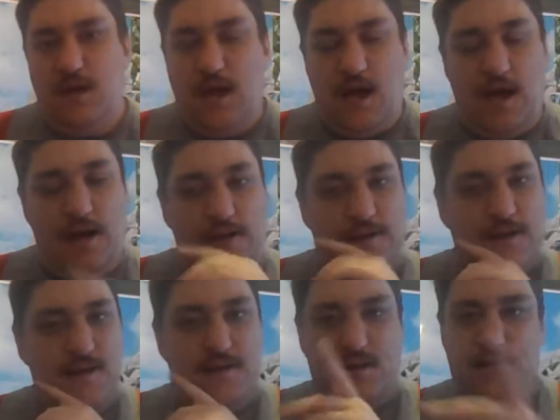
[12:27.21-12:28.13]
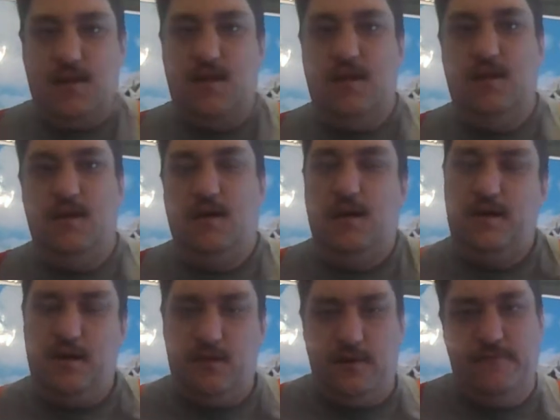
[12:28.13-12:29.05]
And as I say, I
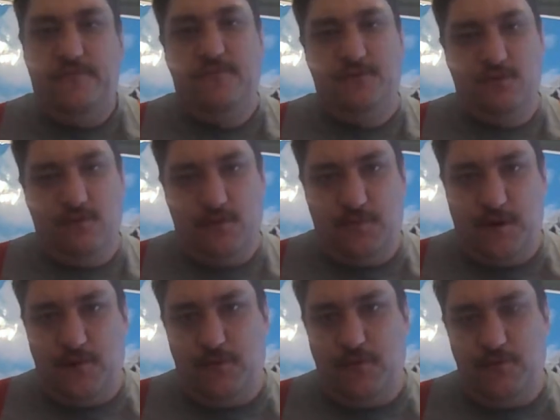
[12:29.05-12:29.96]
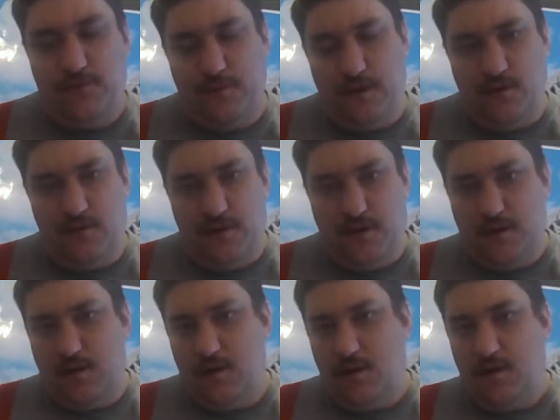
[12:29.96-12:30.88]
know I've talked about him throughout this